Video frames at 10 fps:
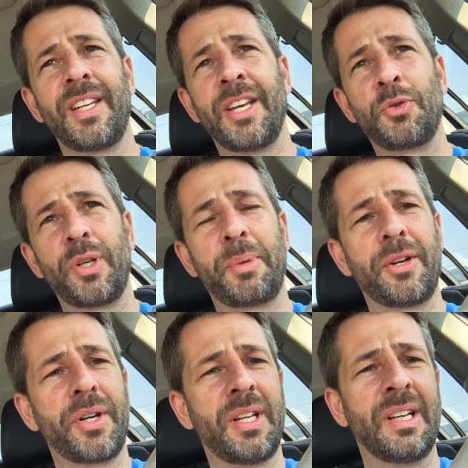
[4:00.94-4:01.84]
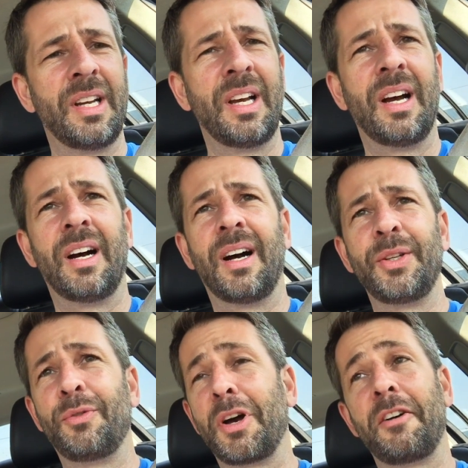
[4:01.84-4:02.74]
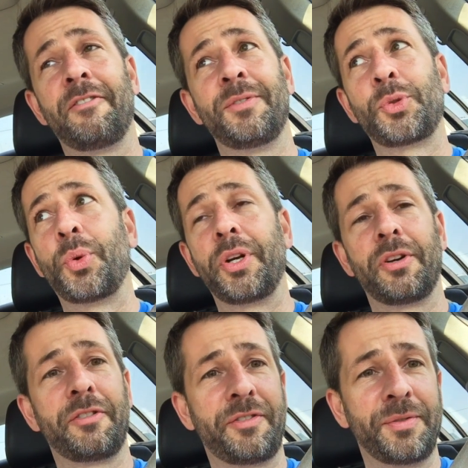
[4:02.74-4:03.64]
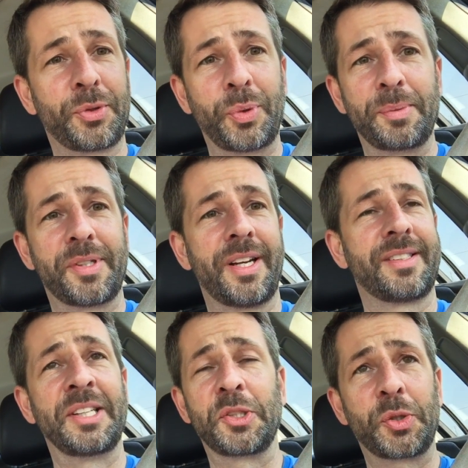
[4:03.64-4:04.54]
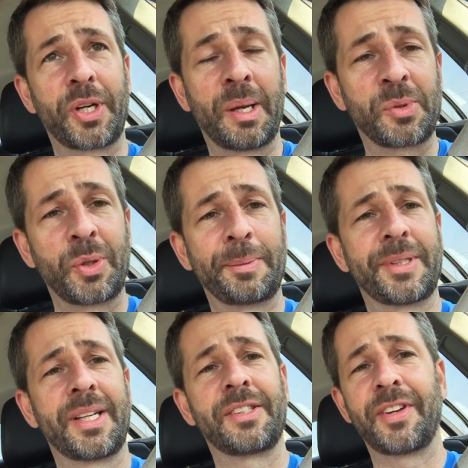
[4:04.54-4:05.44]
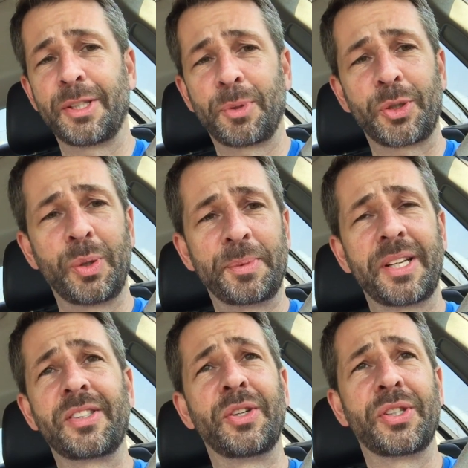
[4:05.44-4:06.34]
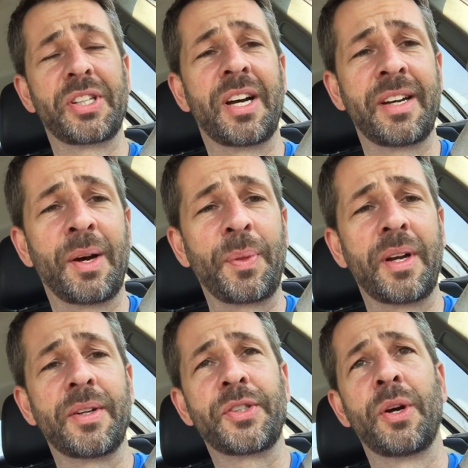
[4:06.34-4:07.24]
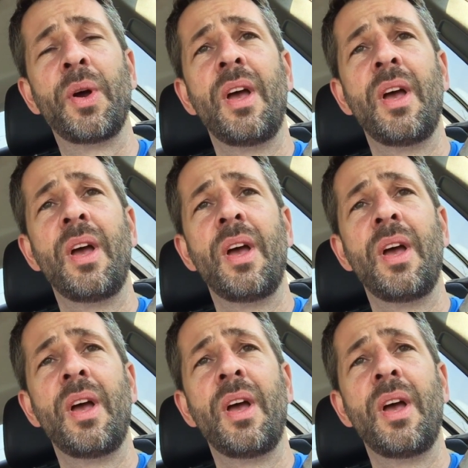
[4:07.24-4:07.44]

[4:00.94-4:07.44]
the entry period. You've got Twitter sweepstakes, Instagram sweepstakes, Facebook sweepstakes. There's a ton out there. So